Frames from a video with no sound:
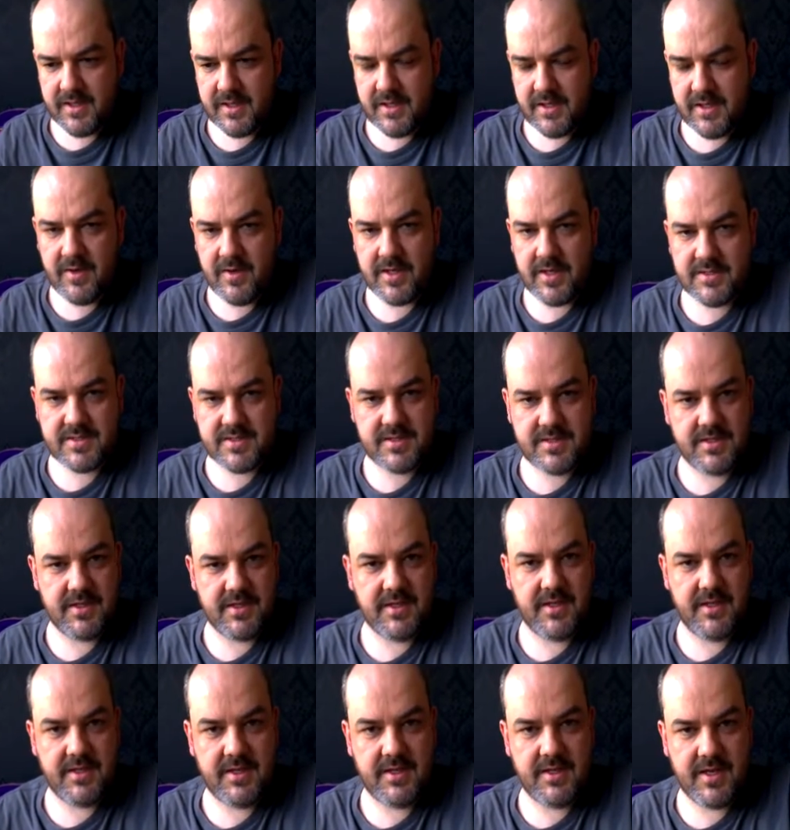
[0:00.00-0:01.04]
I think you asked
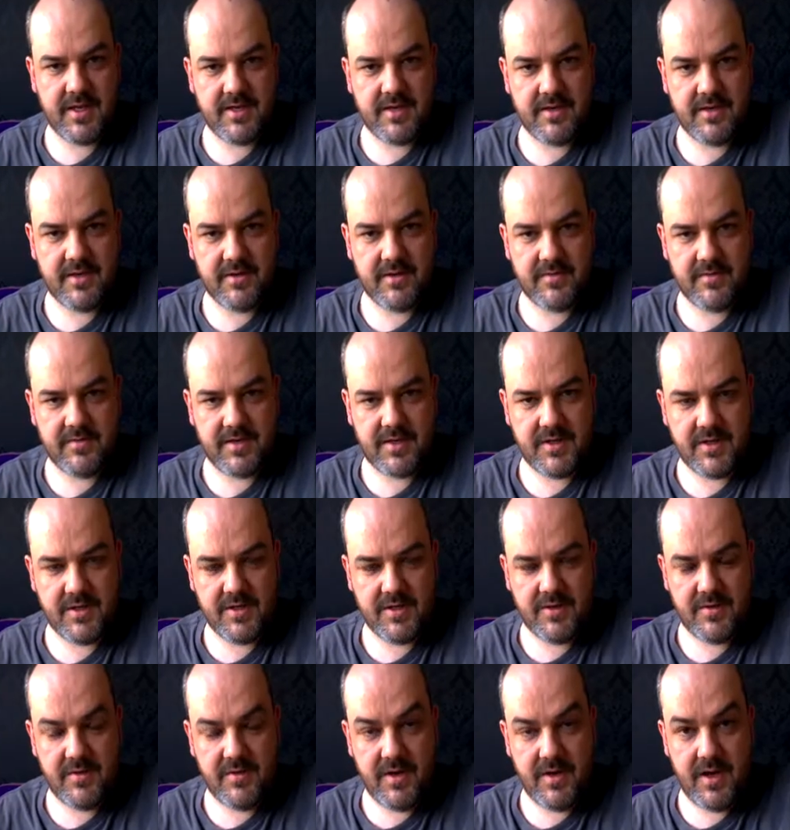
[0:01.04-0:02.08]
uh, at the end of your
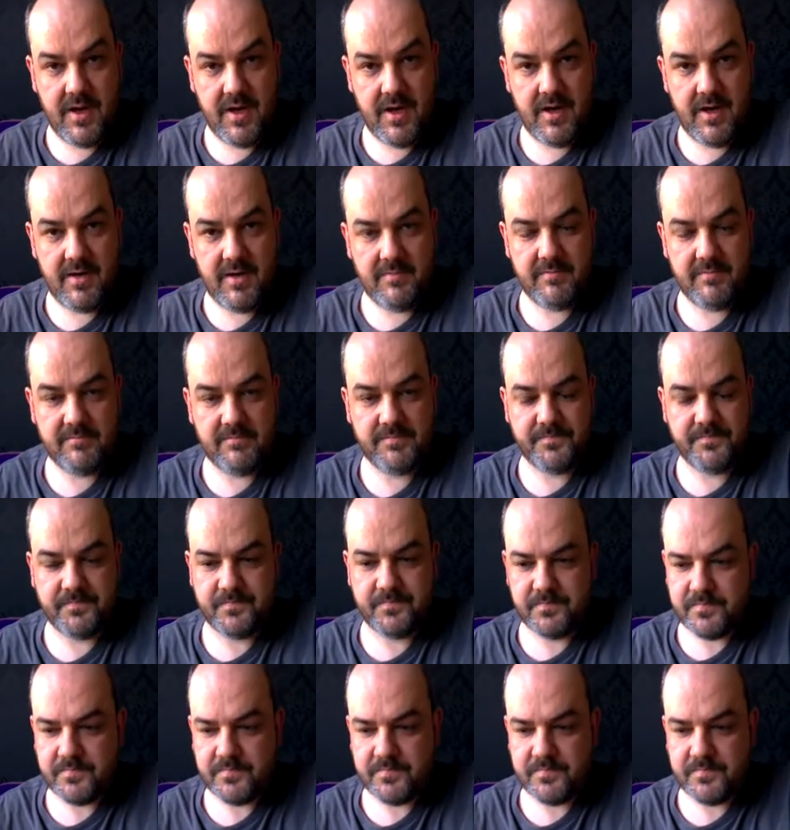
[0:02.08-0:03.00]
video, um,